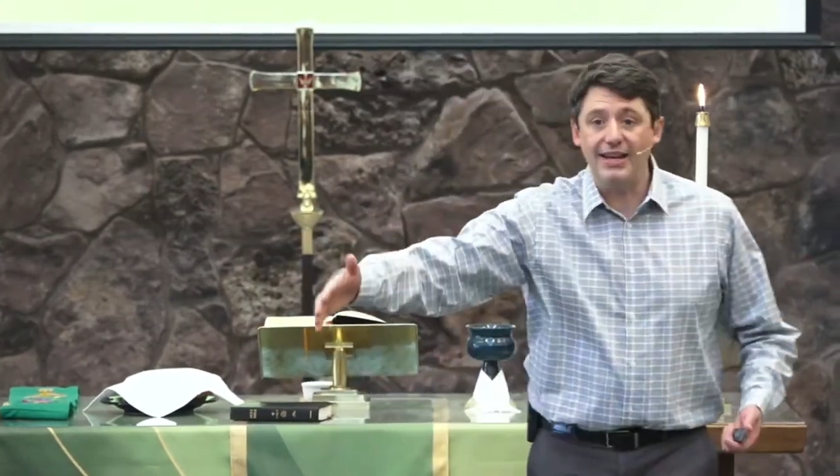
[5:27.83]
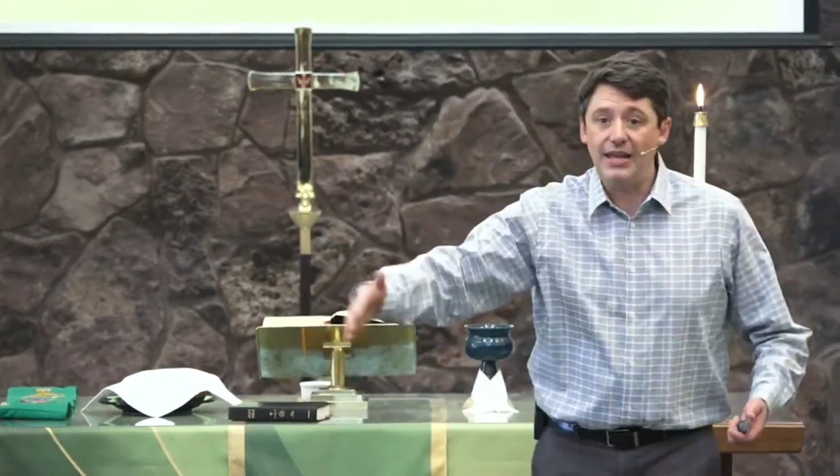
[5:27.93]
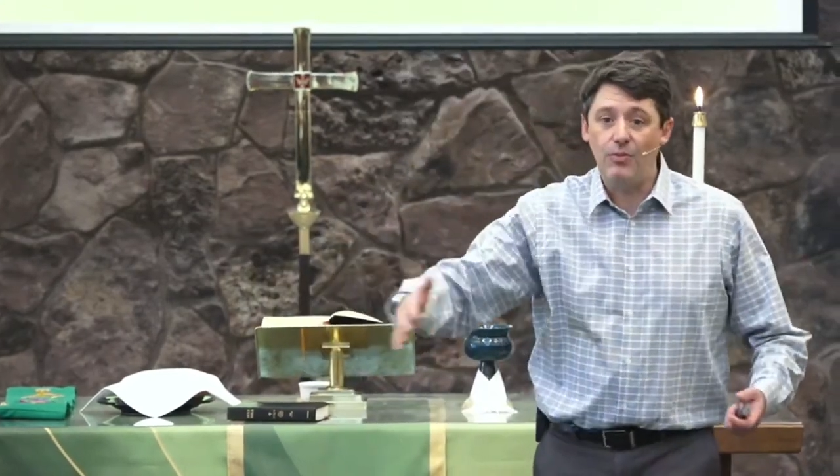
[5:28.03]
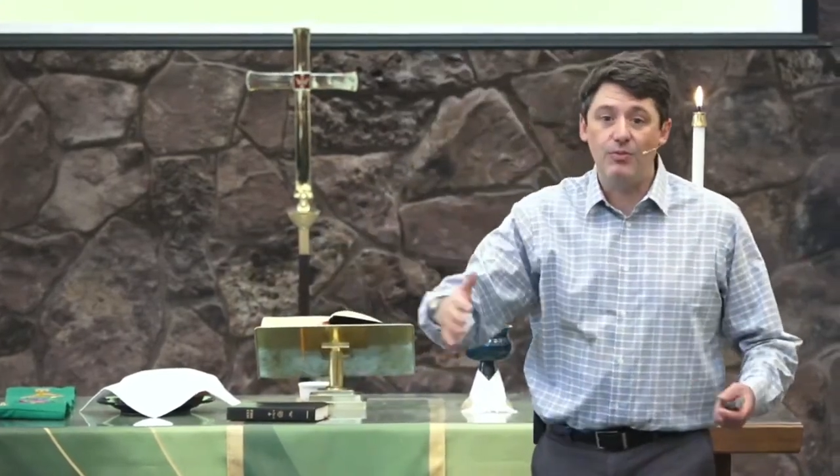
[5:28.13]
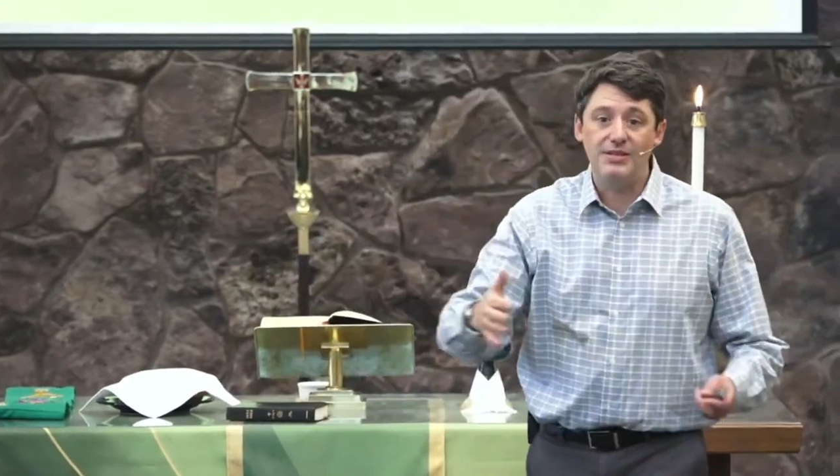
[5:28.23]

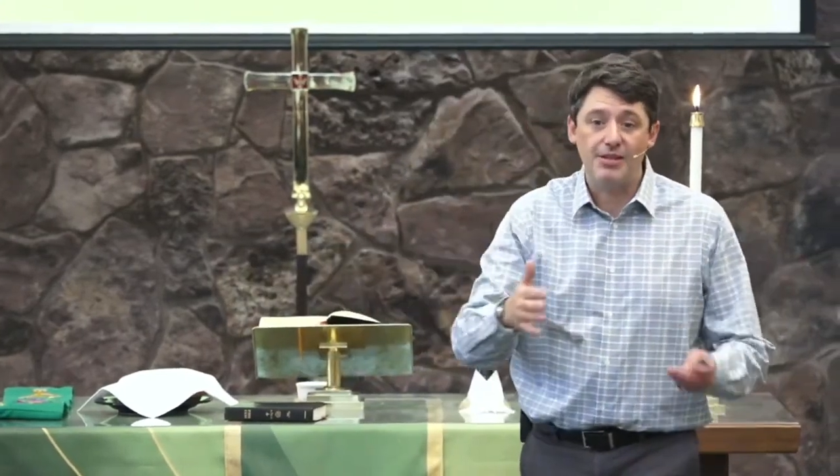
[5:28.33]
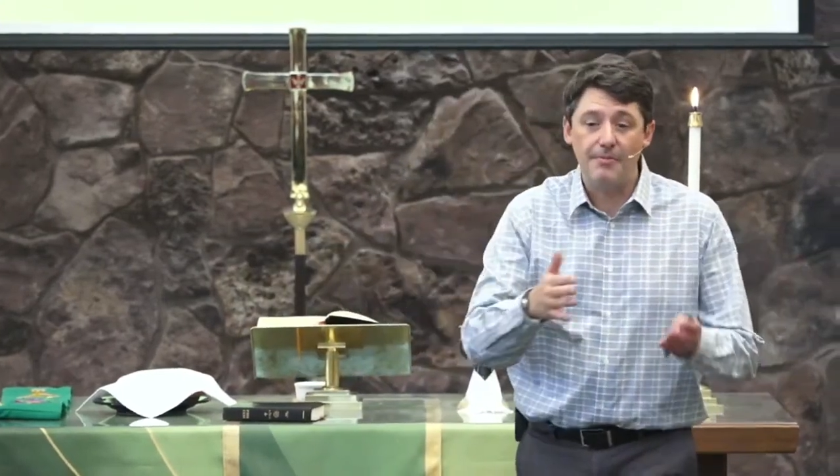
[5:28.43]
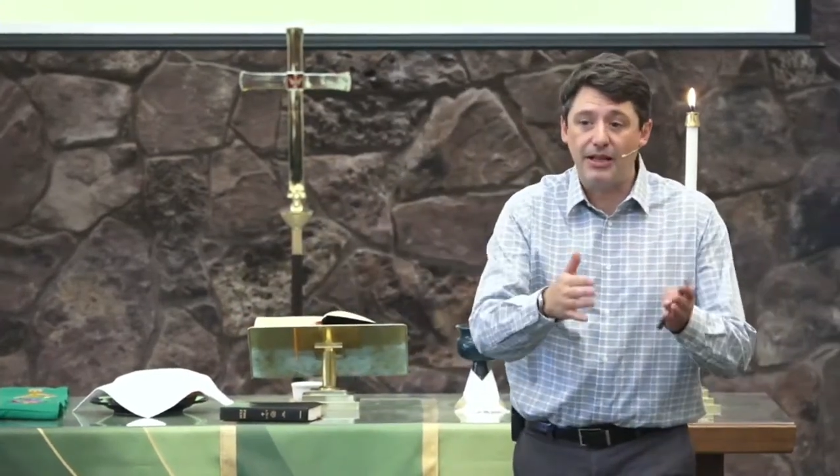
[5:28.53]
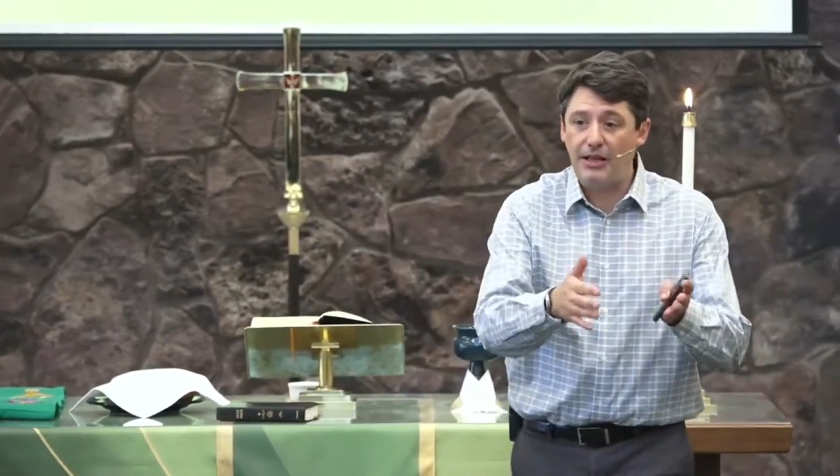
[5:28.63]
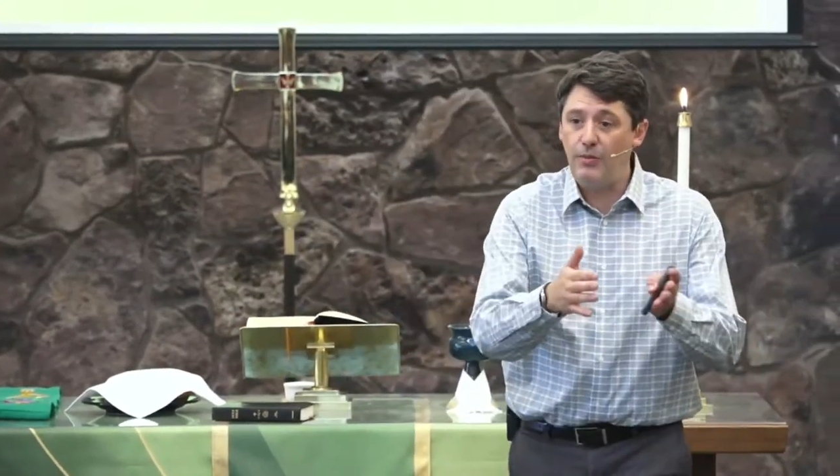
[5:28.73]
he
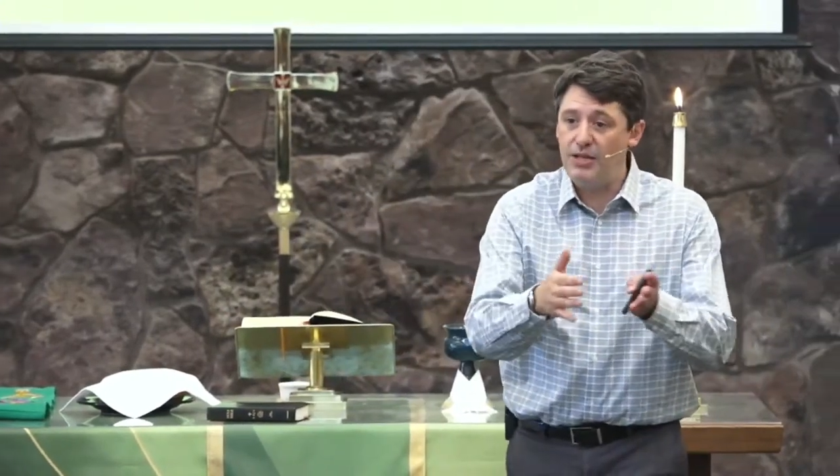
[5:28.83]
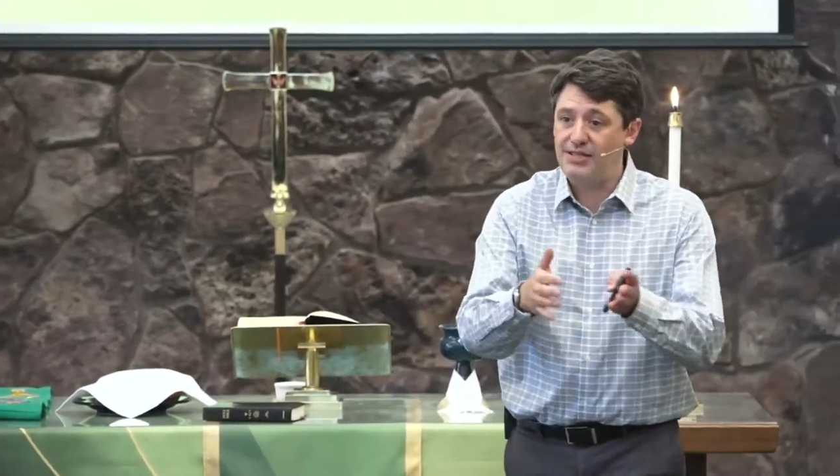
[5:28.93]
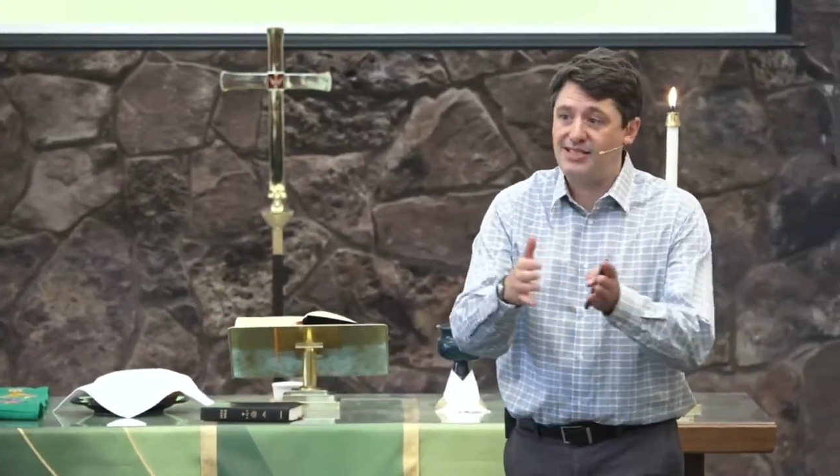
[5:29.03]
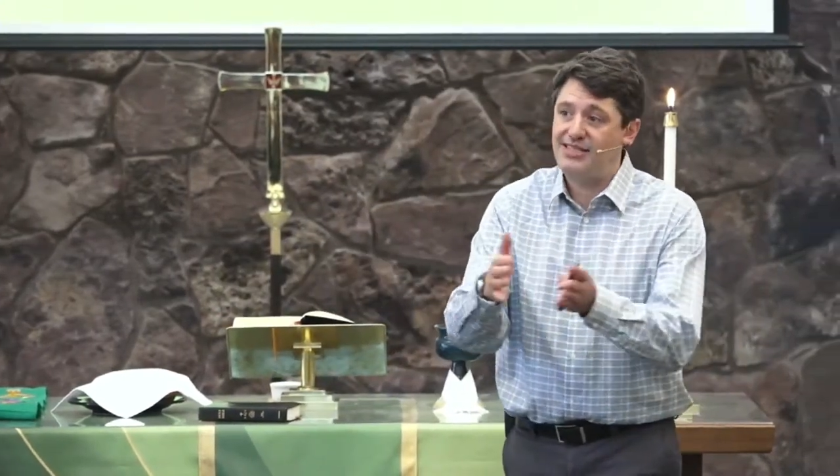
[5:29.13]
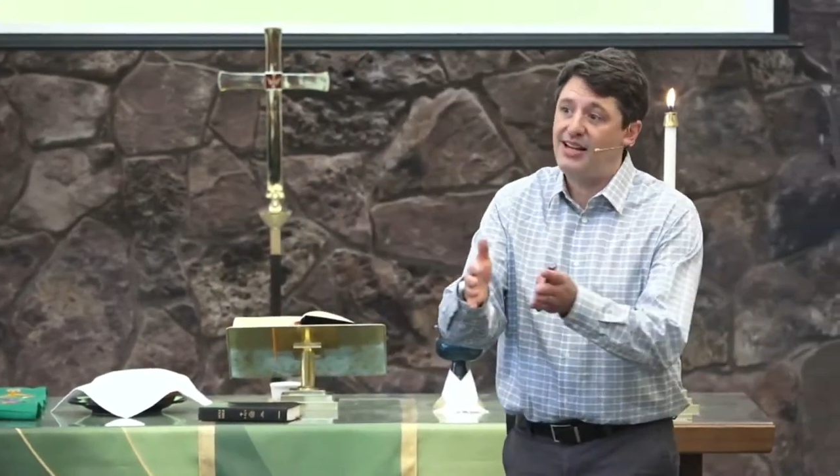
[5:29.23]
typically went
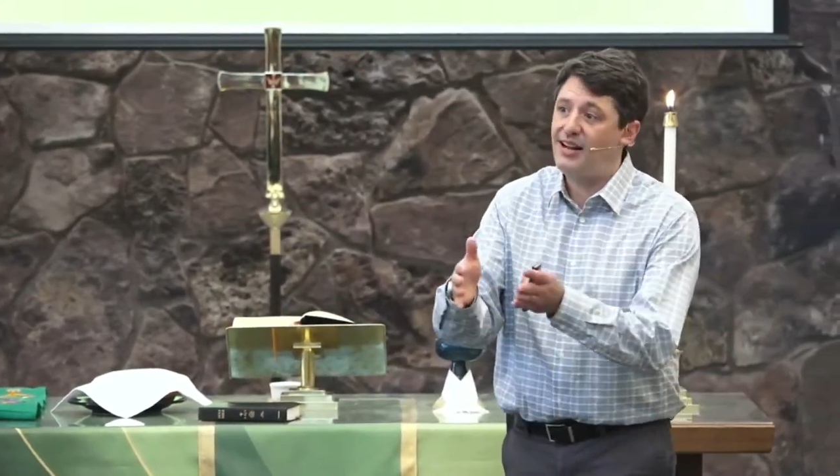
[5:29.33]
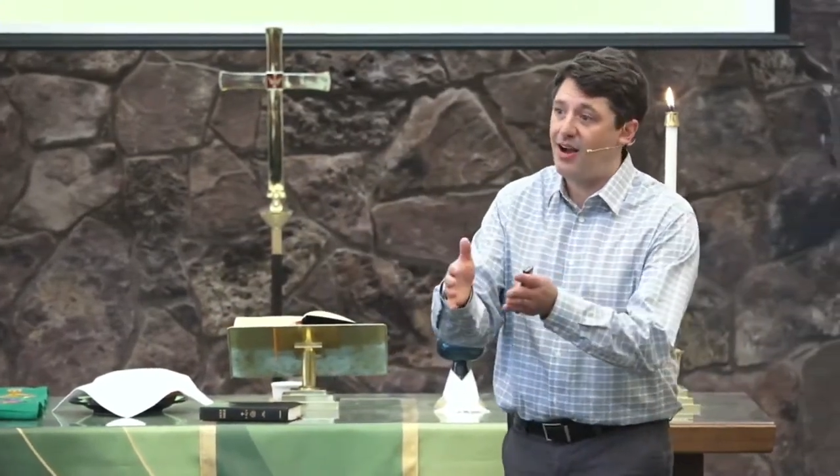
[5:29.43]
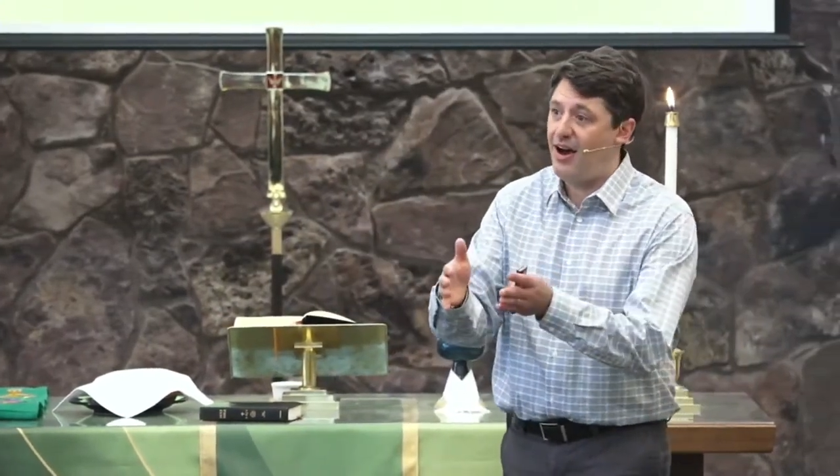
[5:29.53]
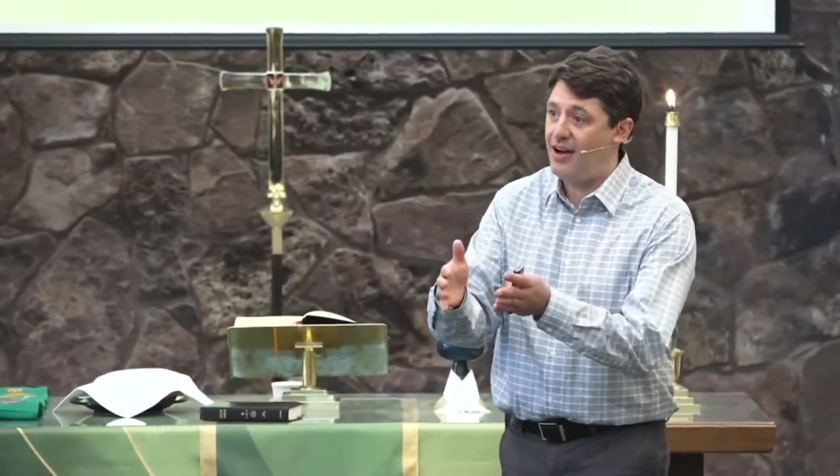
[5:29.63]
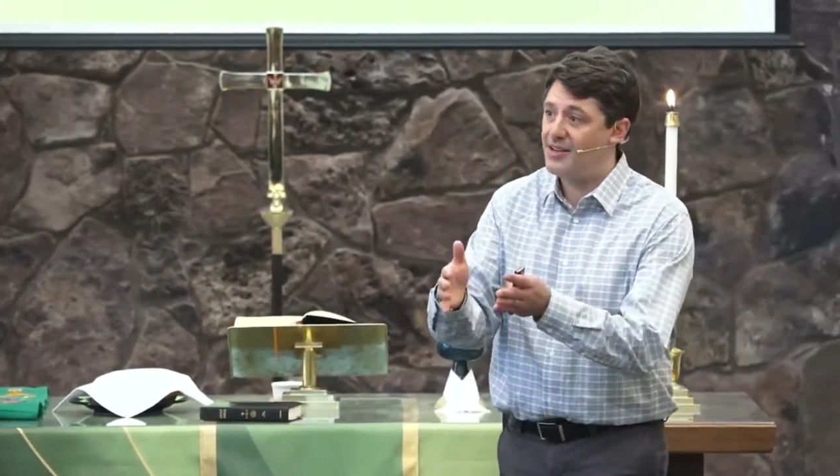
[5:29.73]
to
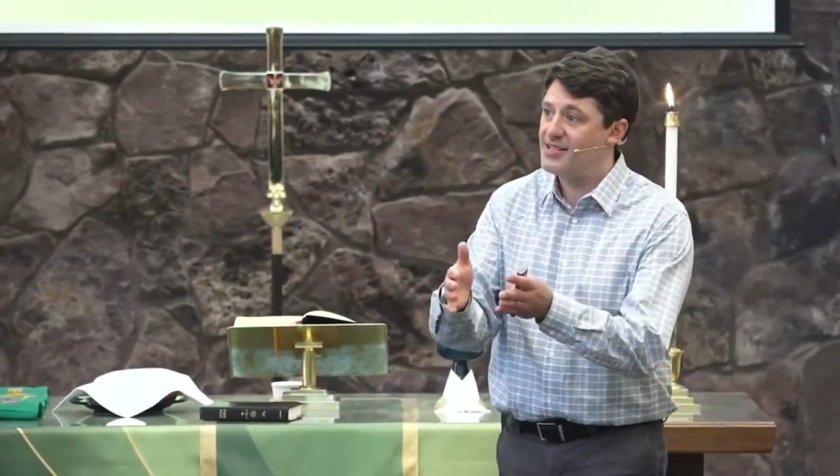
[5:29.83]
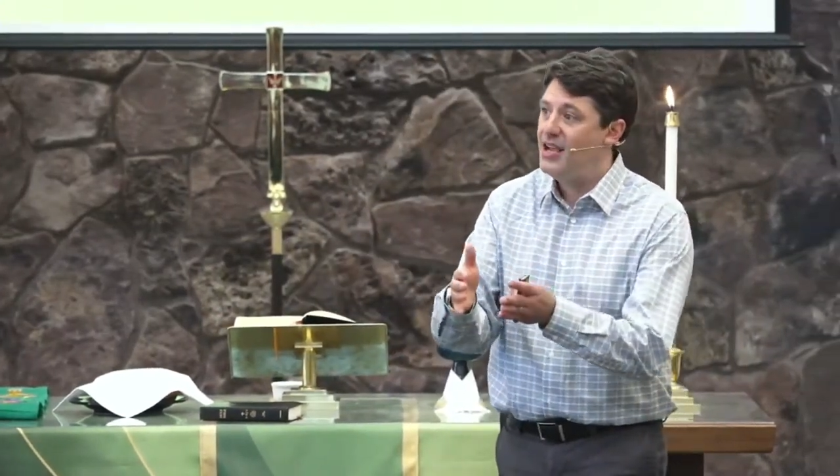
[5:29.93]
synagogues